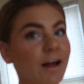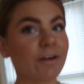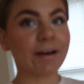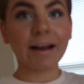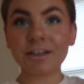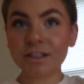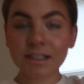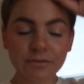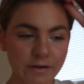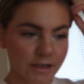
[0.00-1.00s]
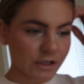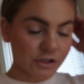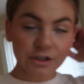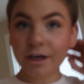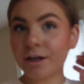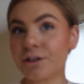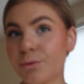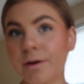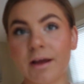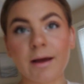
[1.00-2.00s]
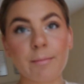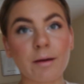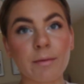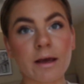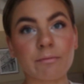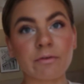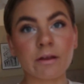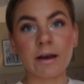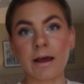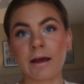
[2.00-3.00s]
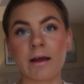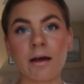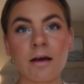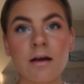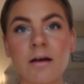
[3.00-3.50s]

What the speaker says: All right, I just finished doing my makeup for the day.